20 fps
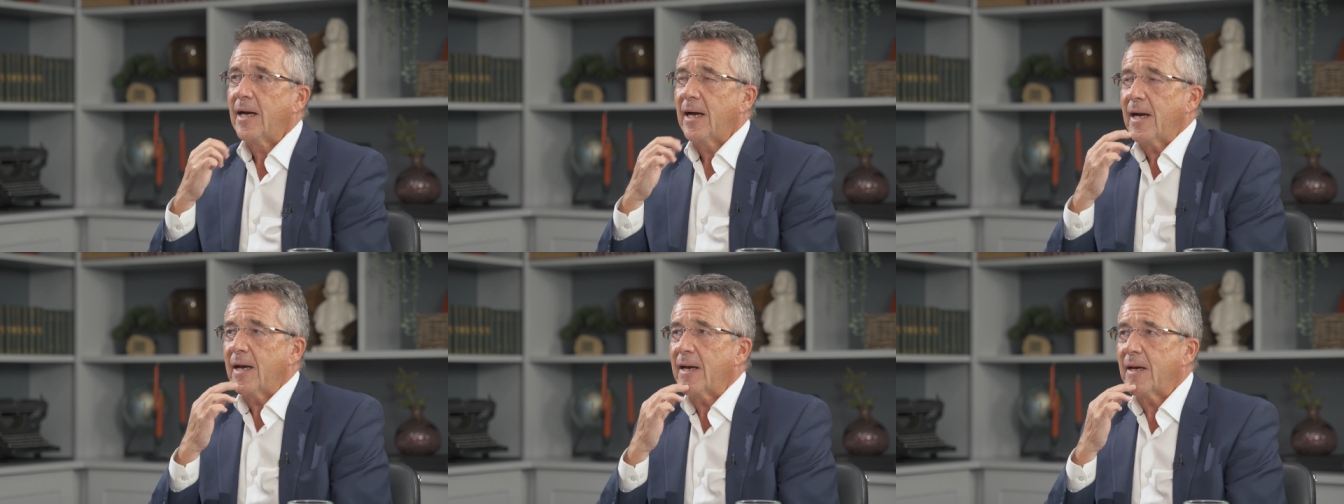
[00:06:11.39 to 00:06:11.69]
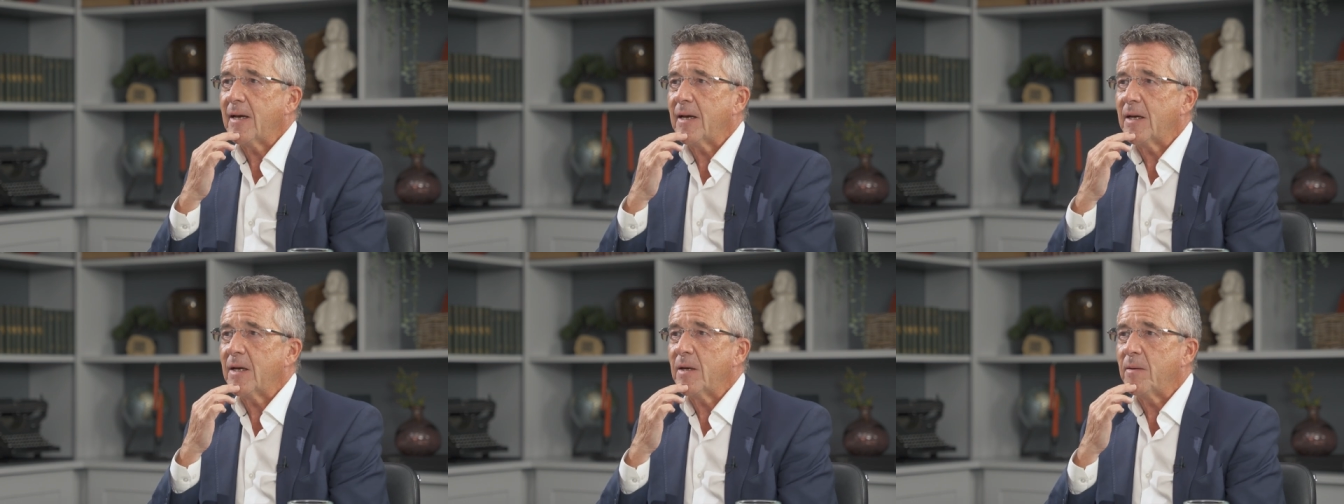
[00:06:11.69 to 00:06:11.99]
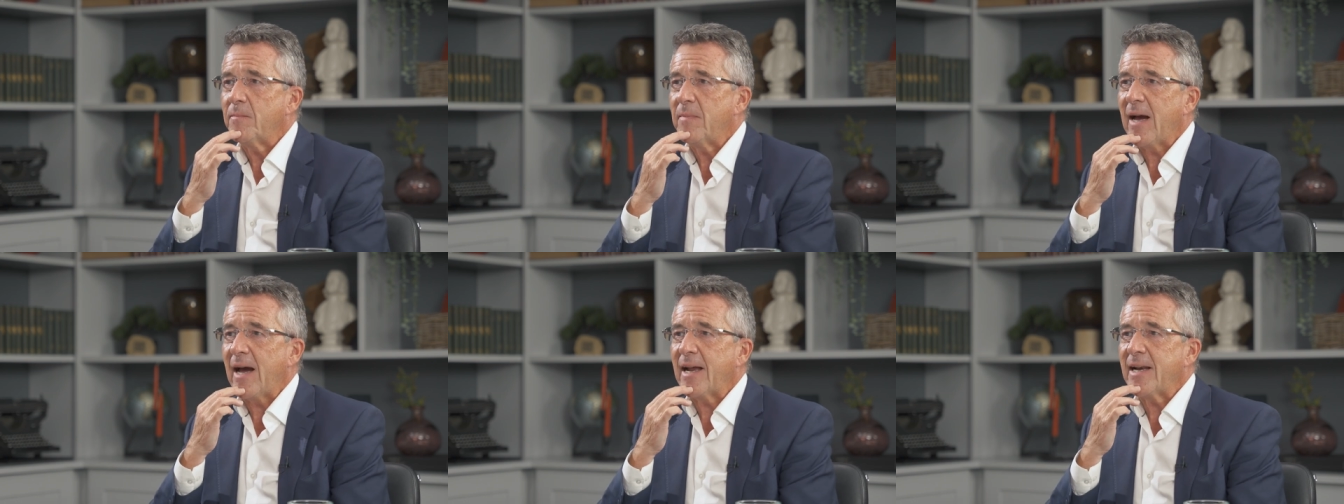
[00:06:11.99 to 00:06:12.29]

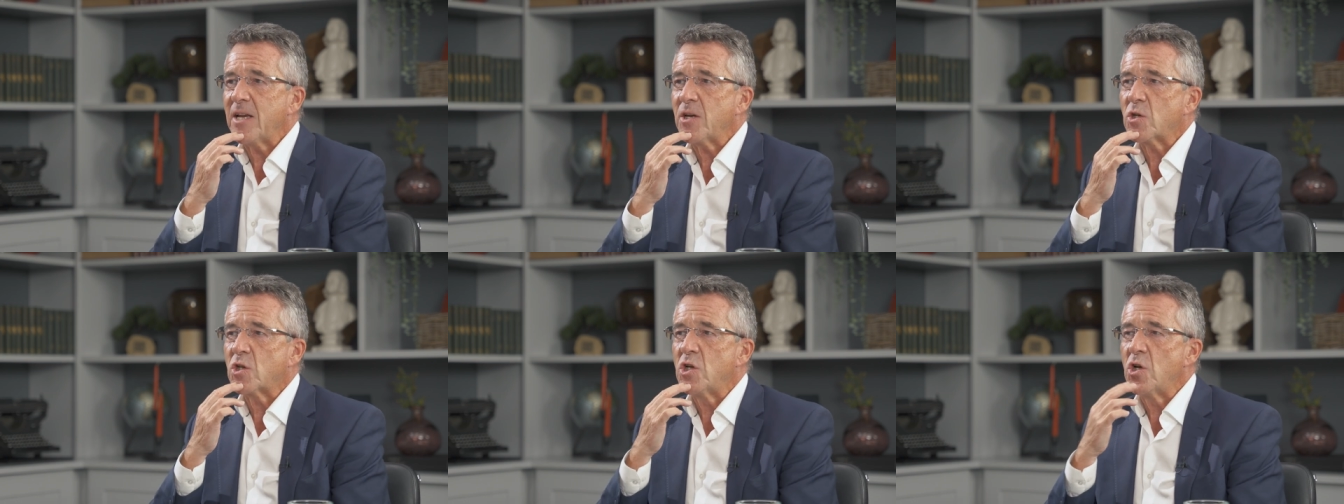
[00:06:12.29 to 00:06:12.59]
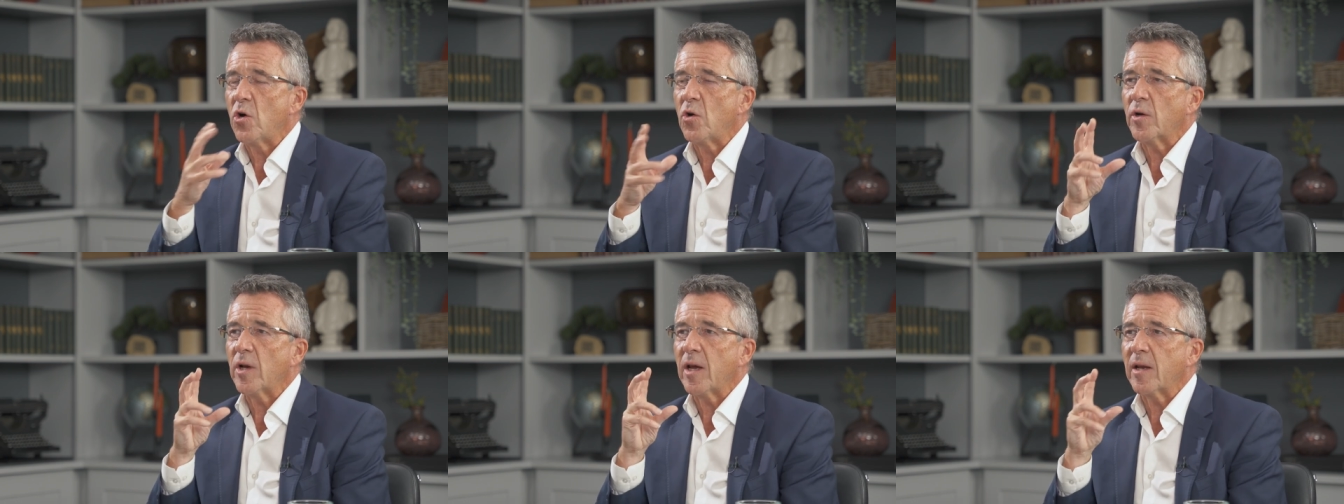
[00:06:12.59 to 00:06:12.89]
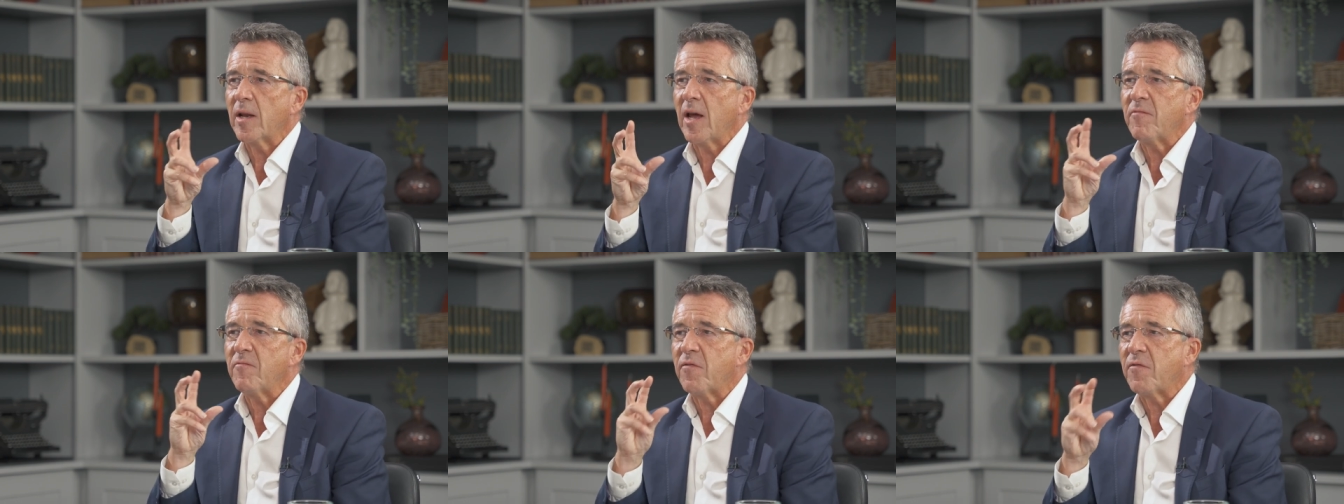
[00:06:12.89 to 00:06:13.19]
Um, and it's not,
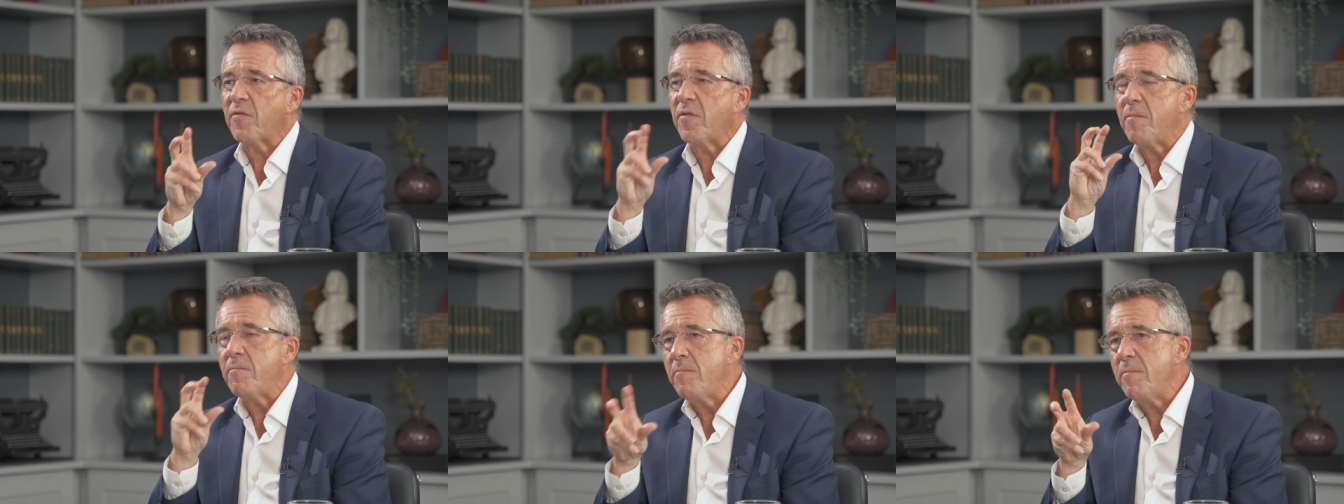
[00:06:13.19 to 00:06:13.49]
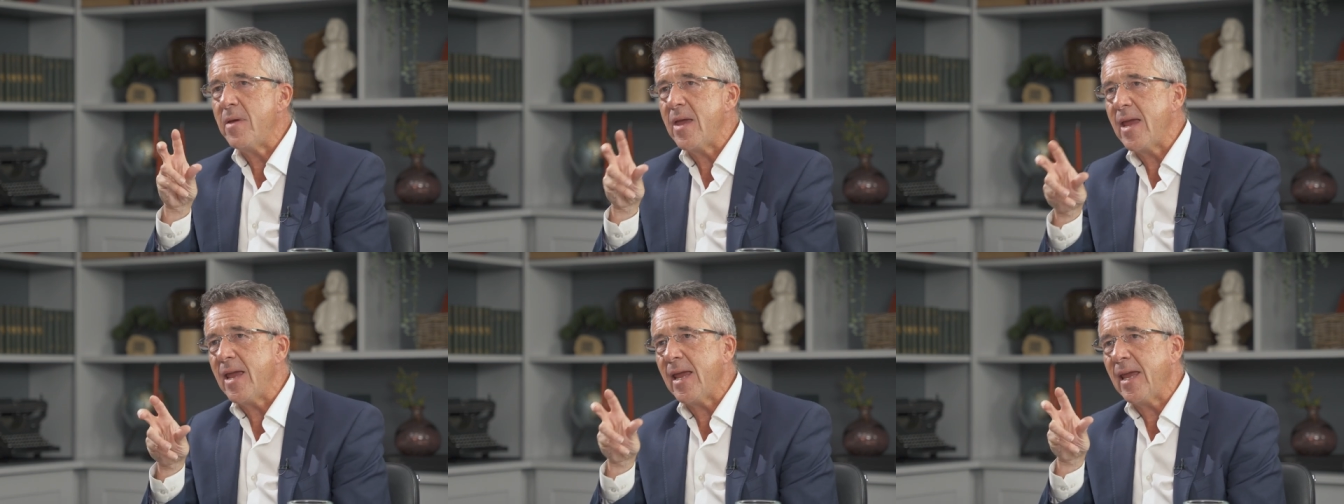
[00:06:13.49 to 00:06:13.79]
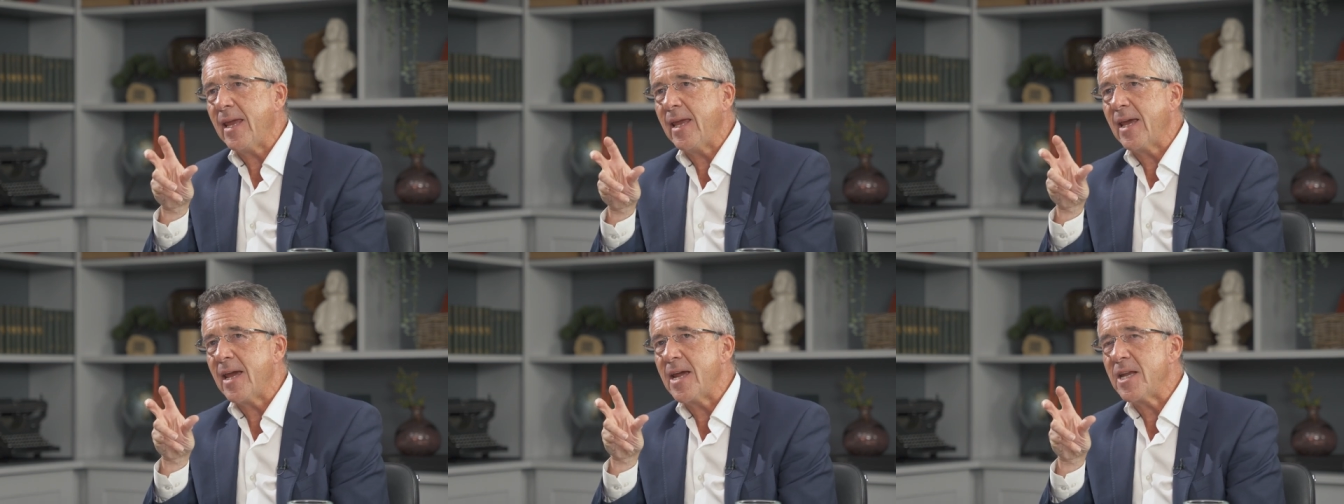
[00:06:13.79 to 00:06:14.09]
and for
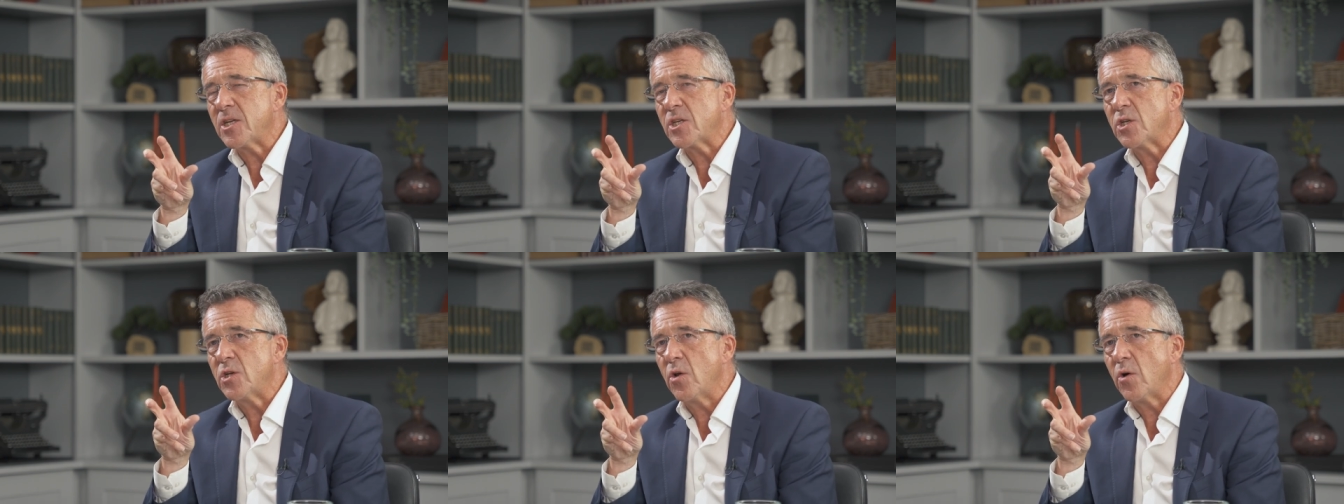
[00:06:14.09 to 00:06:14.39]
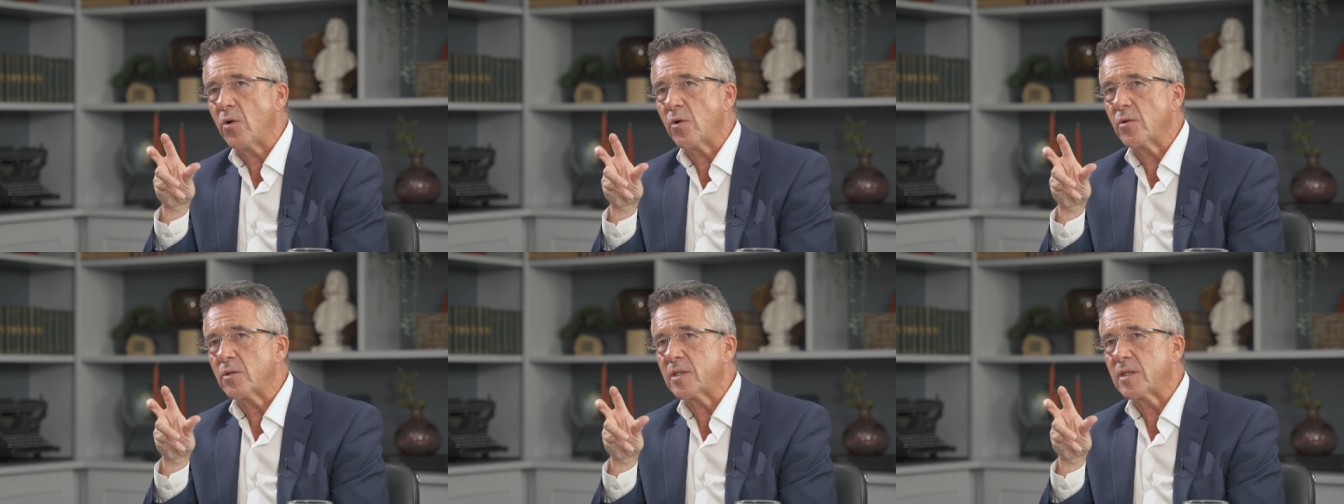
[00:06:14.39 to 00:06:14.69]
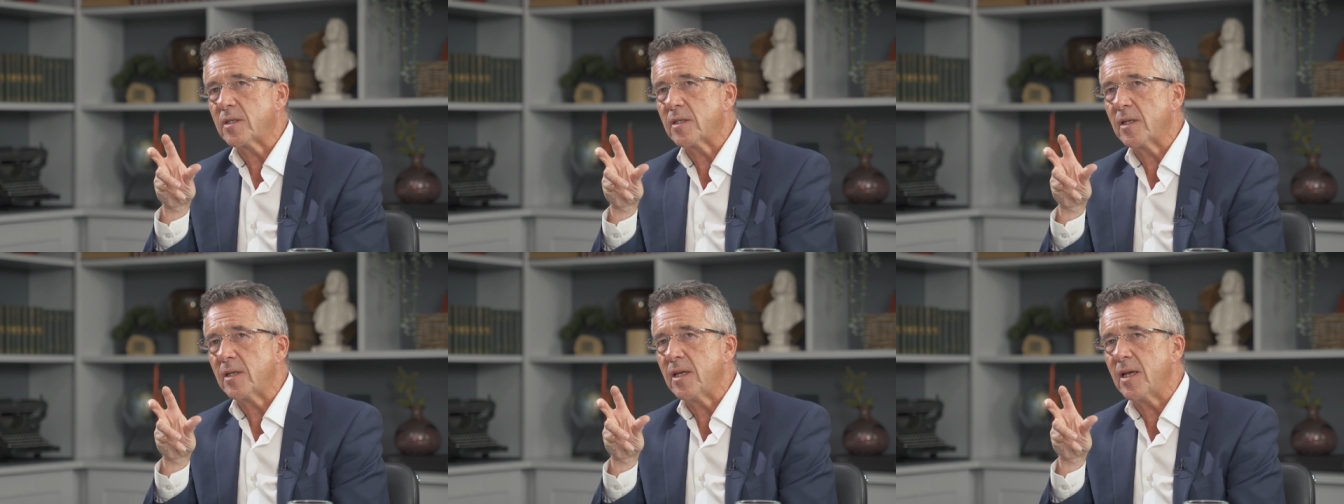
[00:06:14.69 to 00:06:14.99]
me, it's not,